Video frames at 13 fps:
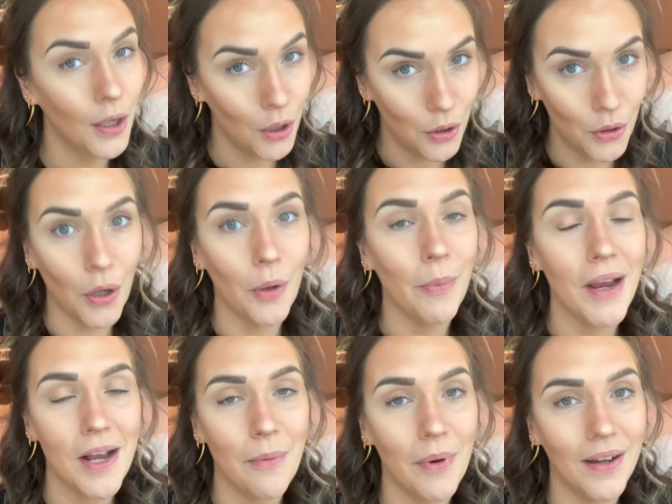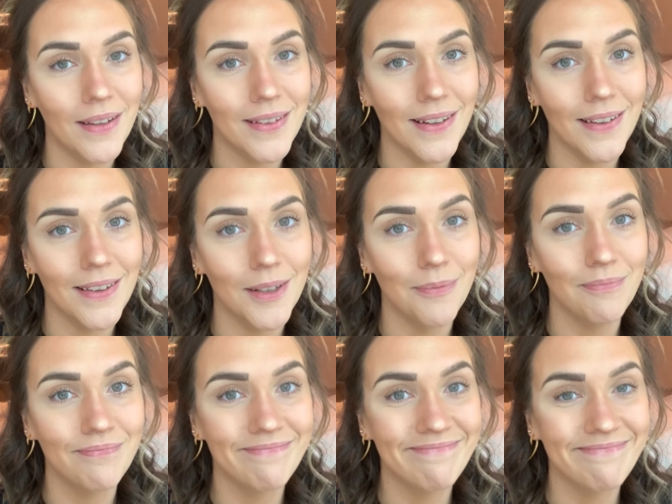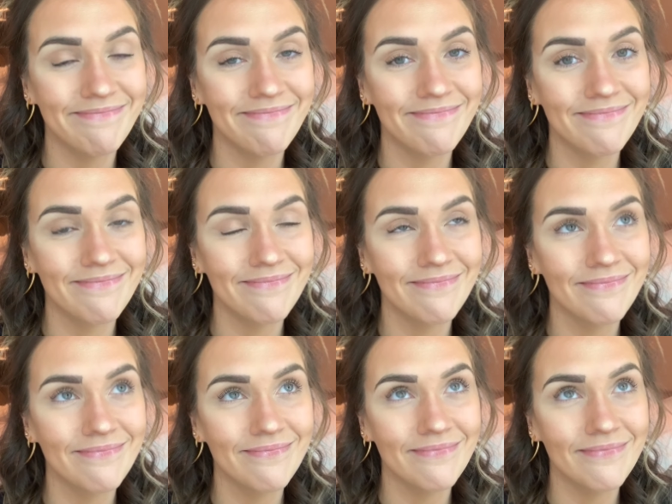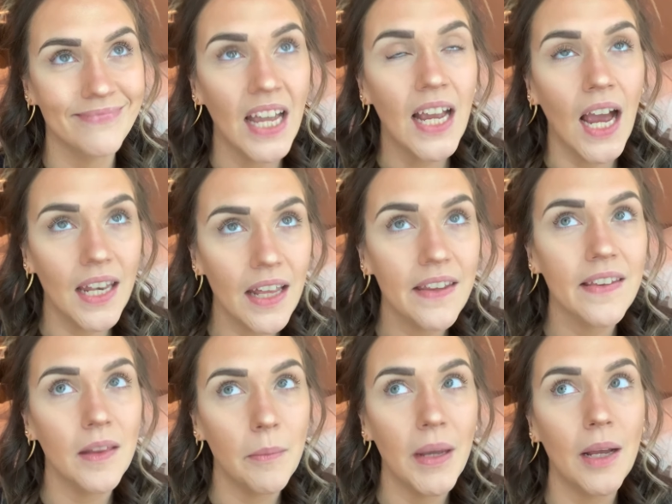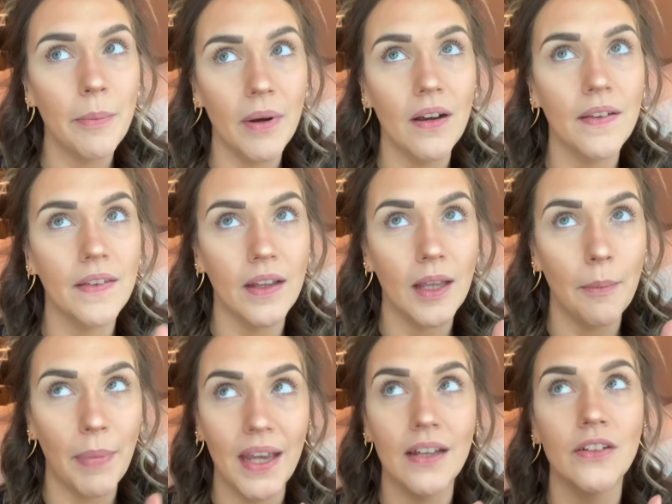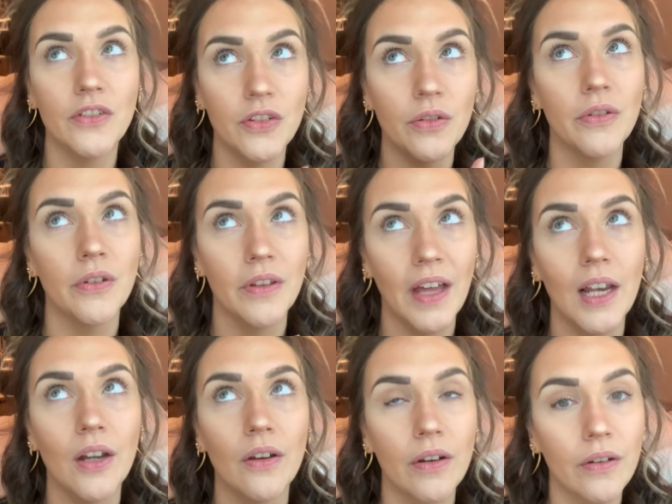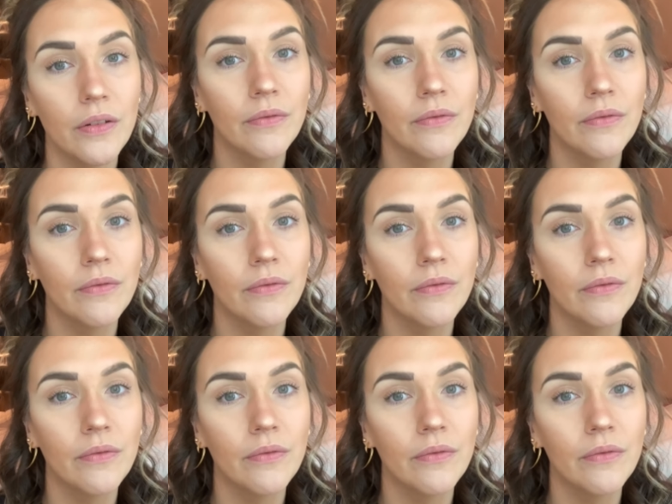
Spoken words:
no makeup artist does them. Unless they're the makeup artists that get paid to do that look.